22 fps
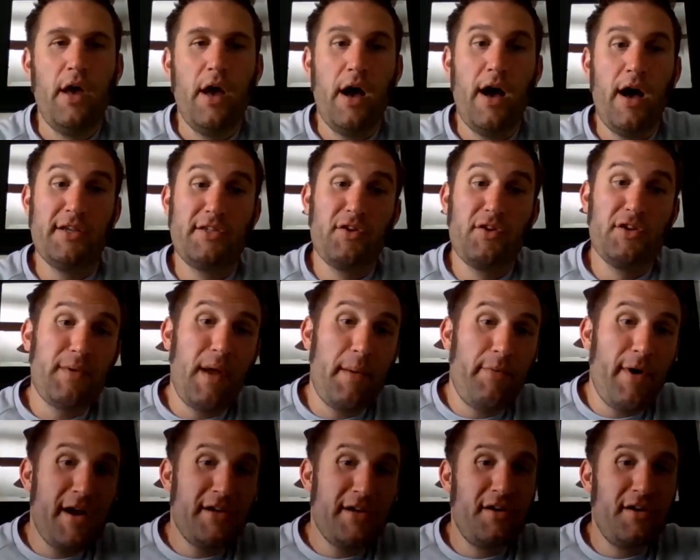So it's my
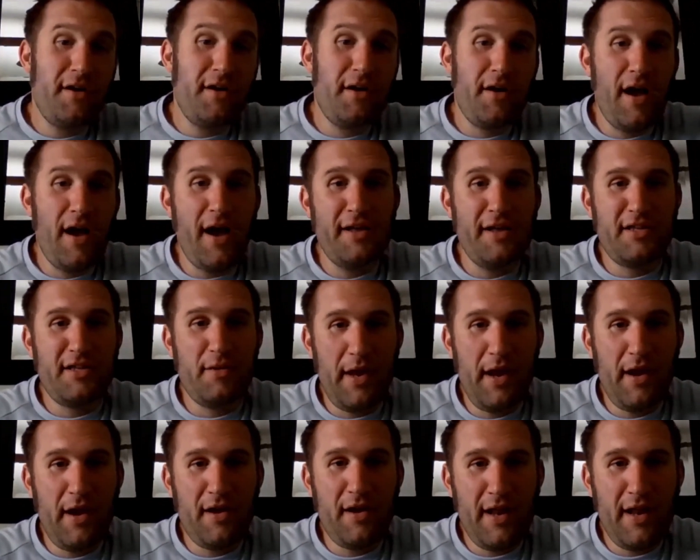pleasure to be
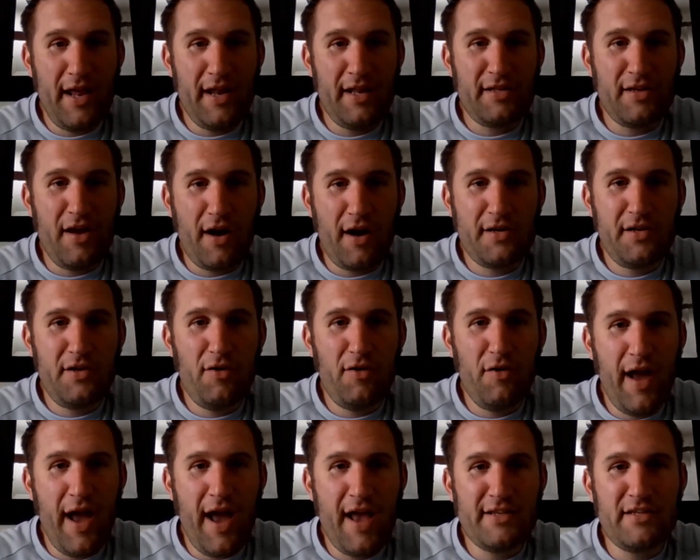here today to talk to you
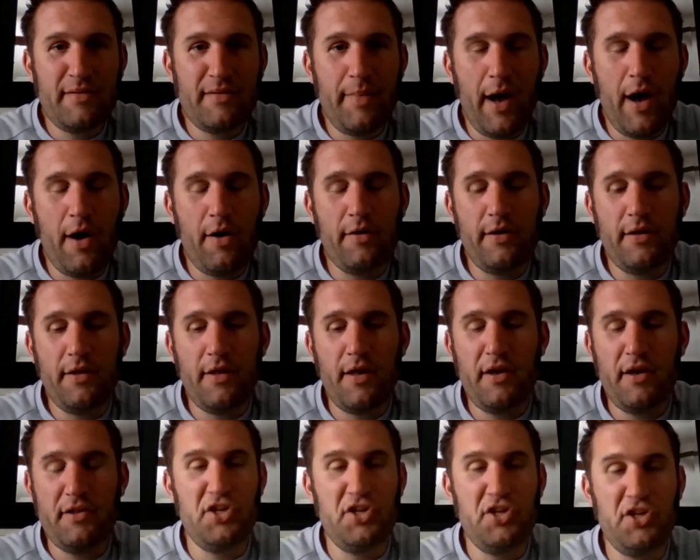guys about
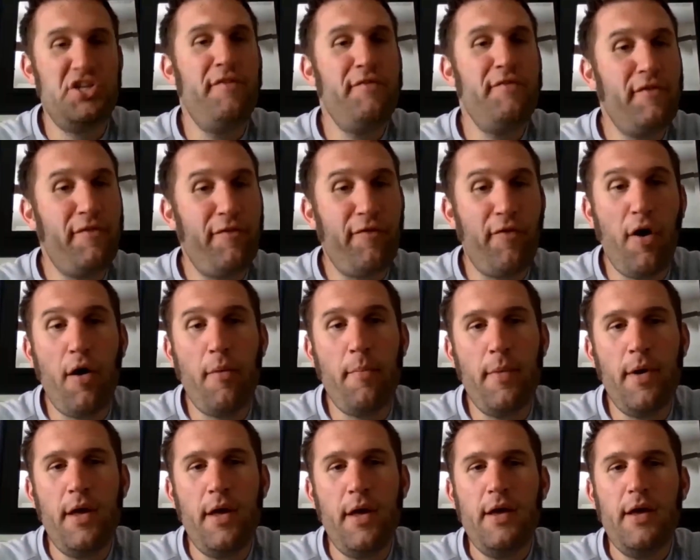the shift
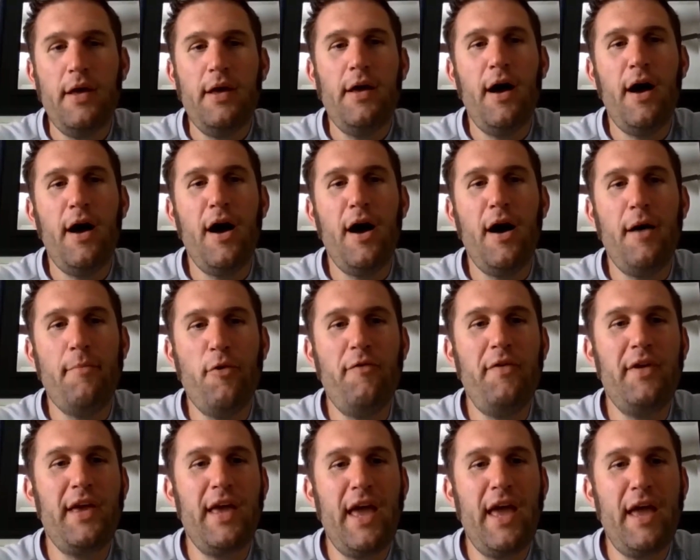from
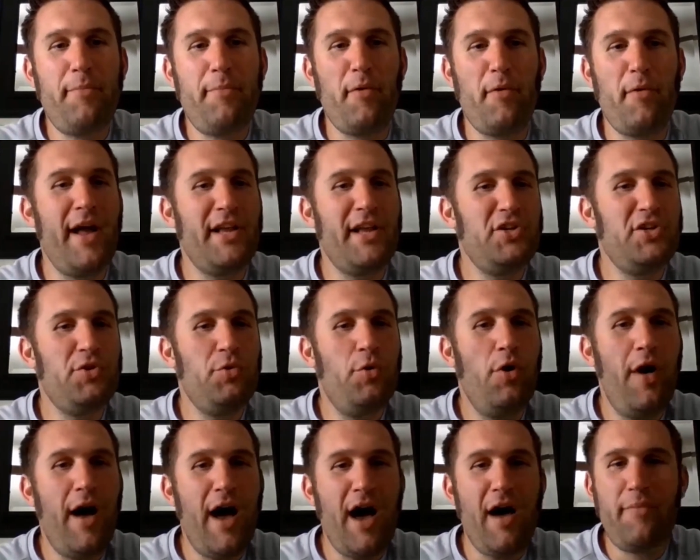moving a
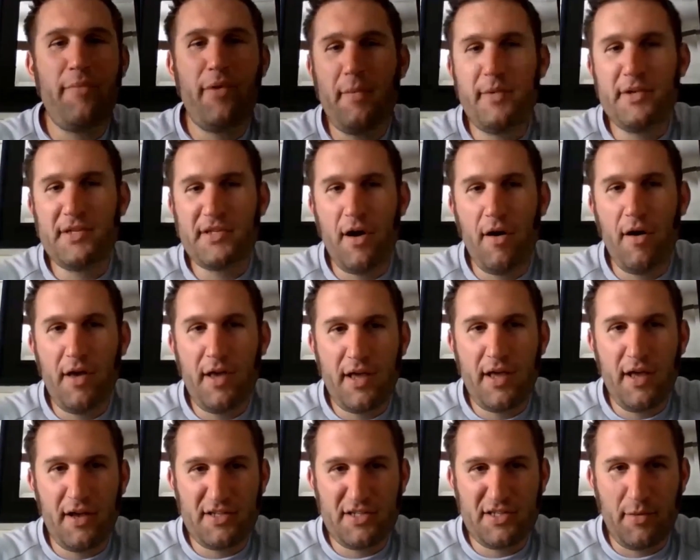perpetual on-premise calling
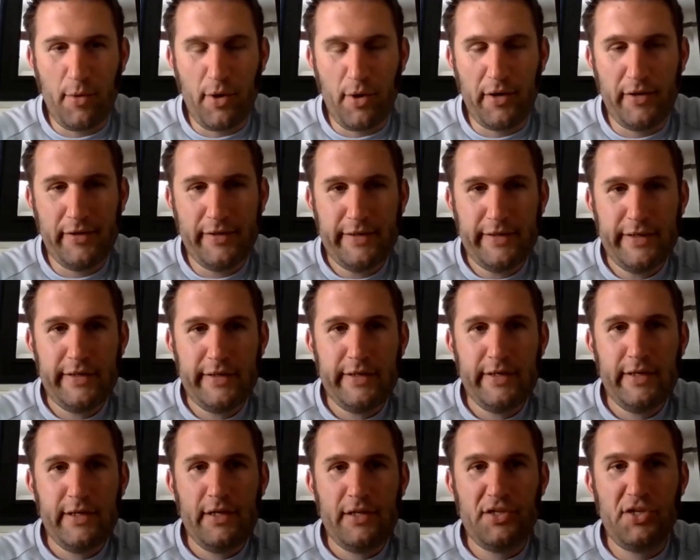customer
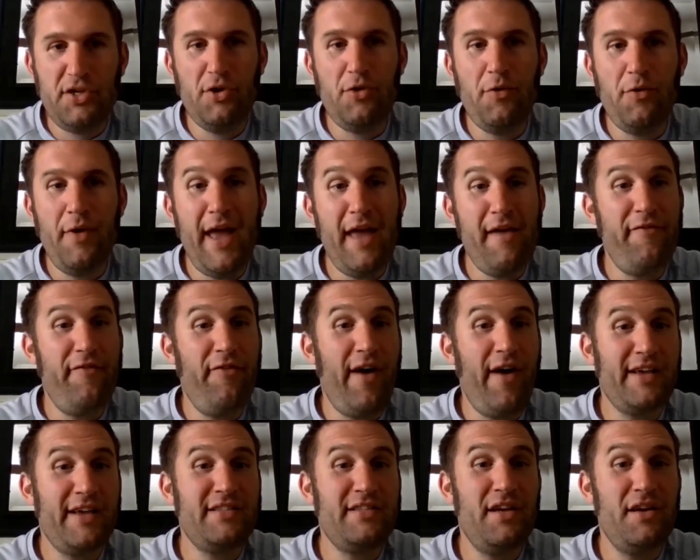to a
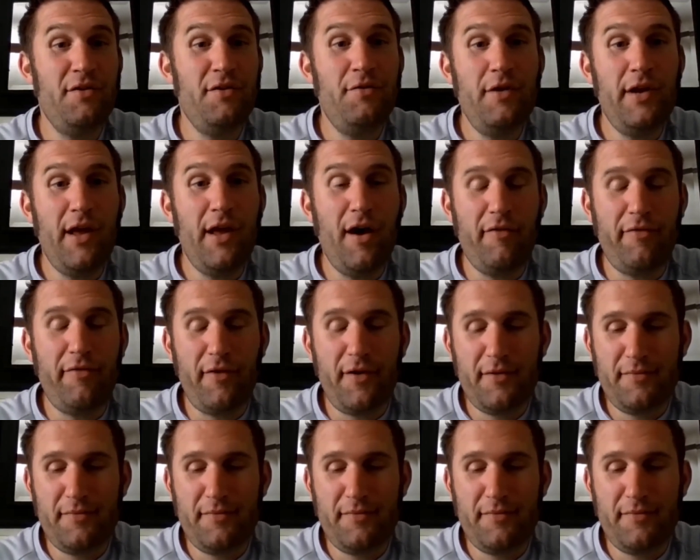flex annuity offer.